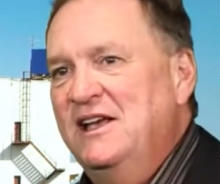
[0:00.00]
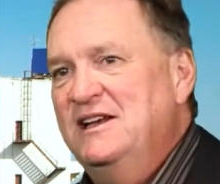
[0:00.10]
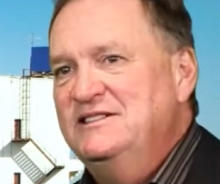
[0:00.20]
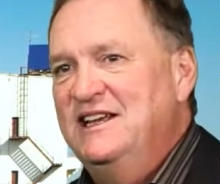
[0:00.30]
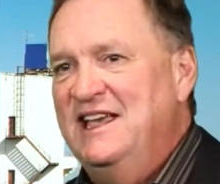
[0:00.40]

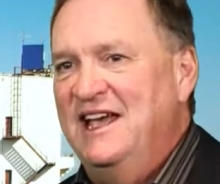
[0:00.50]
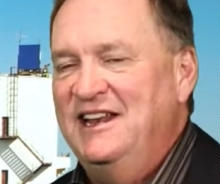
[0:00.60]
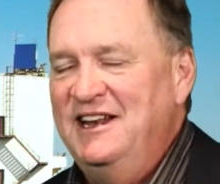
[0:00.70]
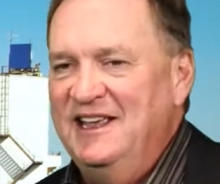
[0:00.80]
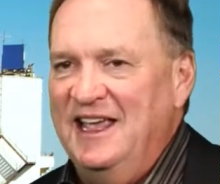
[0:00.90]
to get
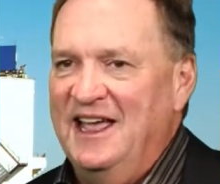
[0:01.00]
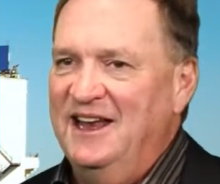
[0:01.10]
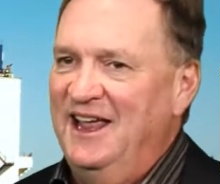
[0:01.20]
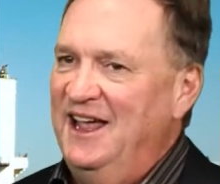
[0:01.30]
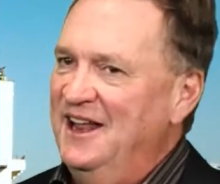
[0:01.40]
it
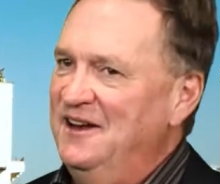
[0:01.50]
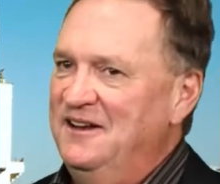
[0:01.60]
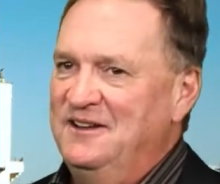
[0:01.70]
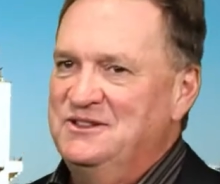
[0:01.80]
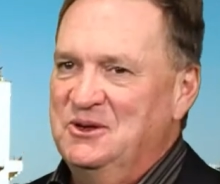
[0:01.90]
again.
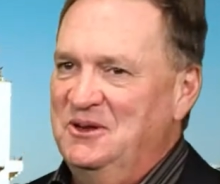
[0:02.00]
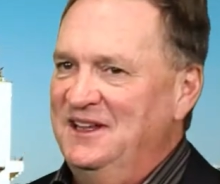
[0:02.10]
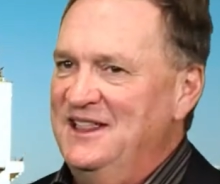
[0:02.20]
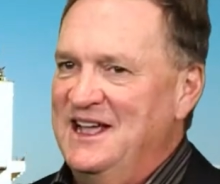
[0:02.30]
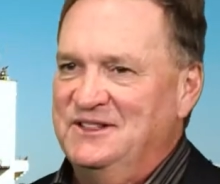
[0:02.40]
And
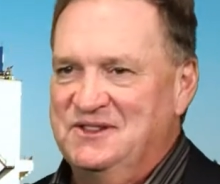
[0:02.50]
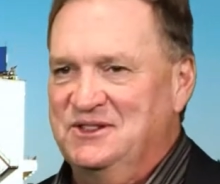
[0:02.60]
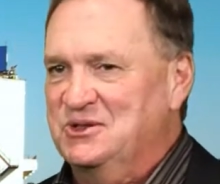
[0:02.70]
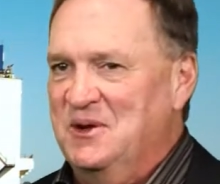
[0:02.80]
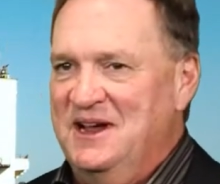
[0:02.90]
certainly that's the
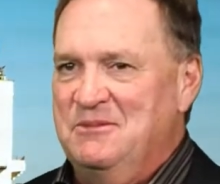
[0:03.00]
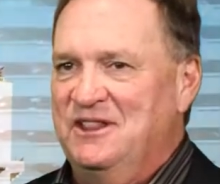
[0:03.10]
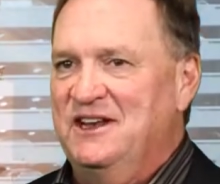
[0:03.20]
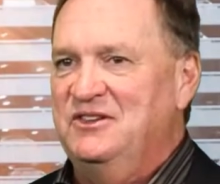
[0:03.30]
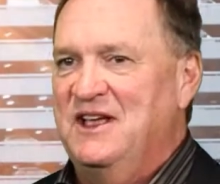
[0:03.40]
scramble
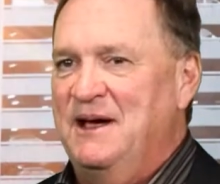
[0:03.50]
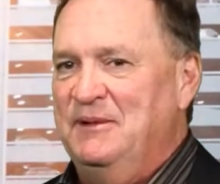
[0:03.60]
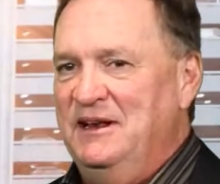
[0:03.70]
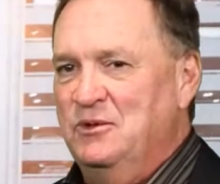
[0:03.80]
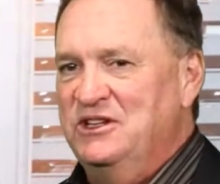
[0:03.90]
that is
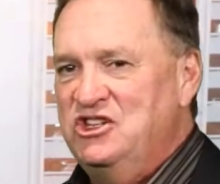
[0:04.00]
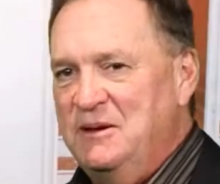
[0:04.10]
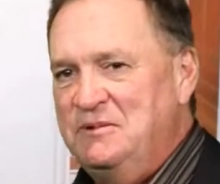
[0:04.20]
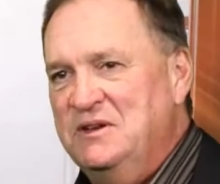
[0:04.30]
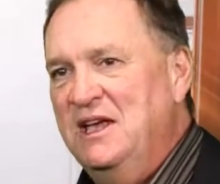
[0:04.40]
happening with
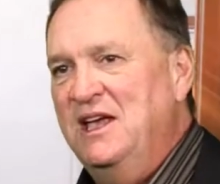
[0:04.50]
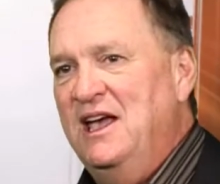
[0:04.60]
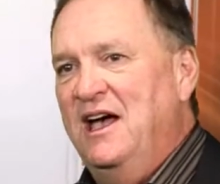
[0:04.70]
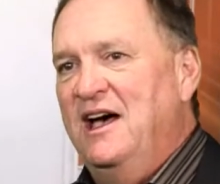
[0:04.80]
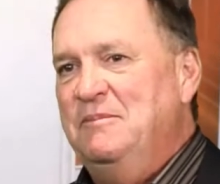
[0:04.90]
chips.
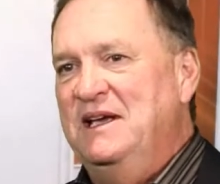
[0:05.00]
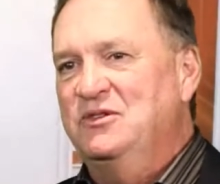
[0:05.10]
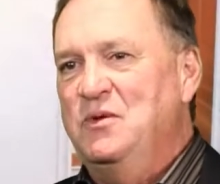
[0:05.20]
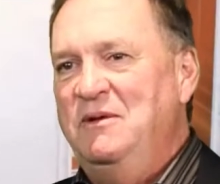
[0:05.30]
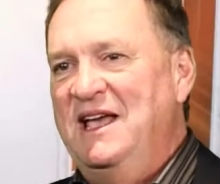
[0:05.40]

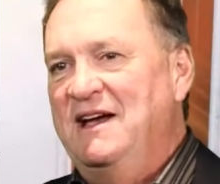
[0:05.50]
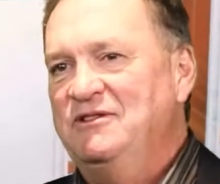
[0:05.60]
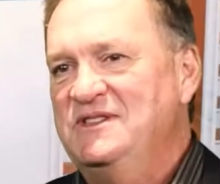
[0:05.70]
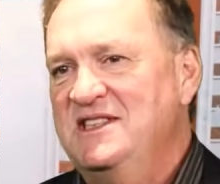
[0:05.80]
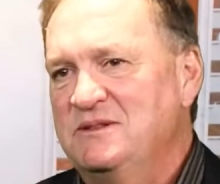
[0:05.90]
Because what we have
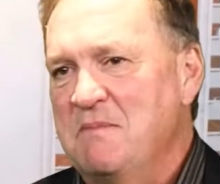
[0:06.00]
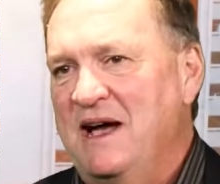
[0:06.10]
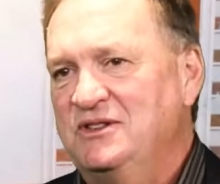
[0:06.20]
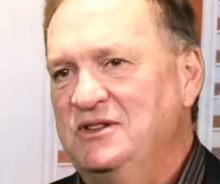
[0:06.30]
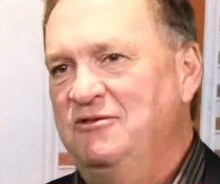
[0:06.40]
is this
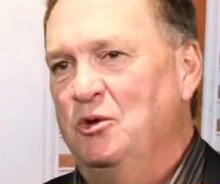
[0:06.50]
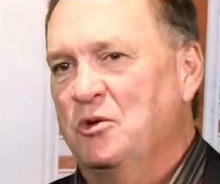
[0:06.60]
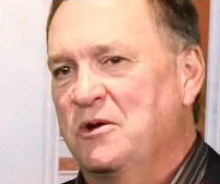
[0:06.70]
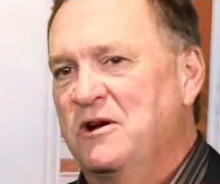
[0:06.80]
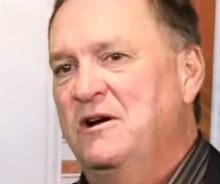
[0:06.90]
massive
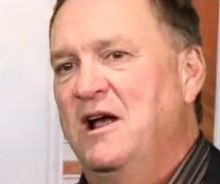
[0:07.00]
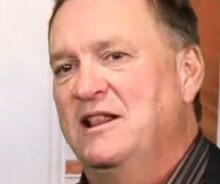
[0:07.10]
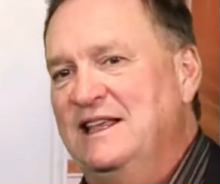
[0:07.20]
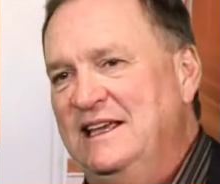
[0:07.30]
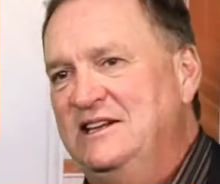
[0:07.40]
order
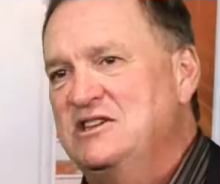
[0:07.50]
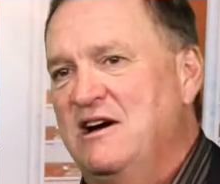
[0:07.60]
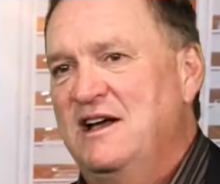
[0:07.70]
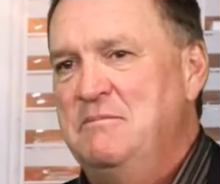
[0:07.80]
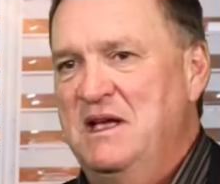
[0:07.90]
lead
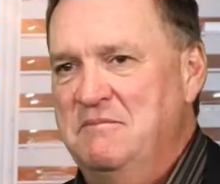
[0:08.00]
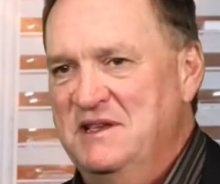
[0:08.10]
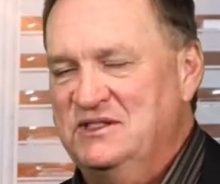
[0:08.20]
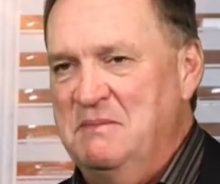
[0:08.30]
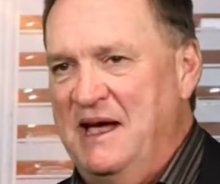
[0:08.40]
time
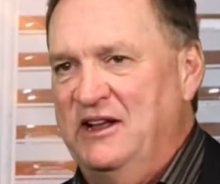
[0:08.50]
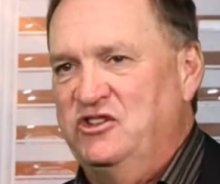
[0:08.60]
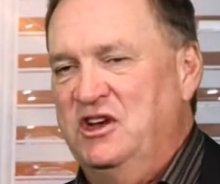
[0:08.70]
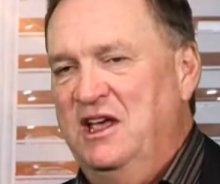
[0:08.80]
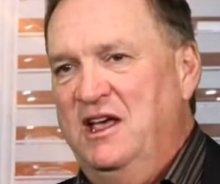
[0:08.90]

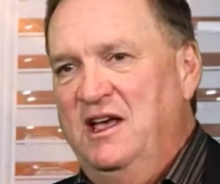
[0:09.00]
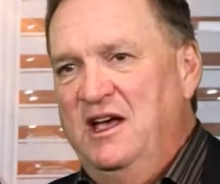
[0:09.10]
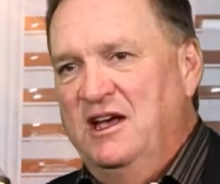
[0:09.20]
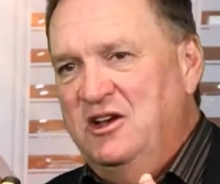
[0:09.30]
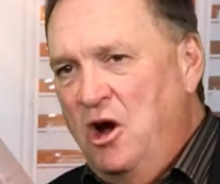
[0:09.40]
mismatch.
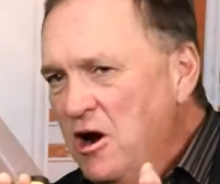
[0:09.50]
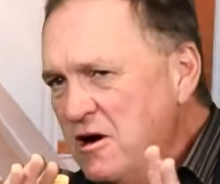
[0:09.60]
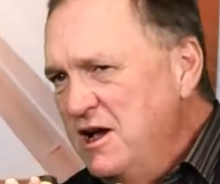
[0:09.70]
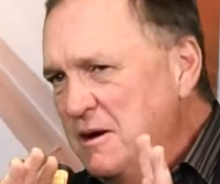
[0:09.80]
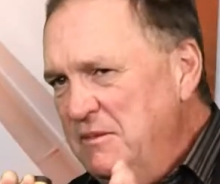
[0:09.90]

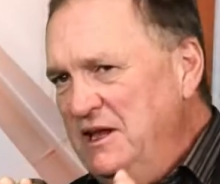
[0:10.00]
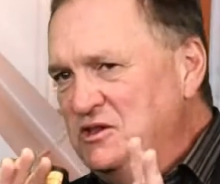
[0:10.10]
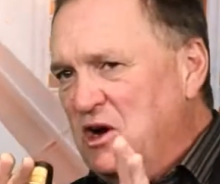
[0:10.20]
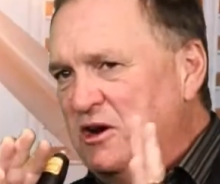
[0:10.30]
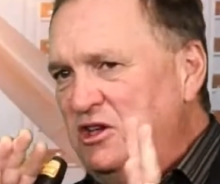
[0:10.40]
Car
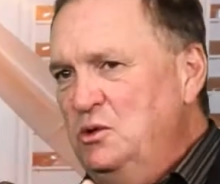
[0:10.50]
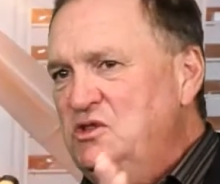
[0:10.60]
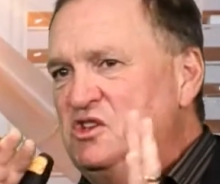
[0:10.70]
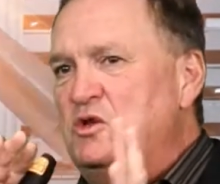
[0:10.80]
companies are used to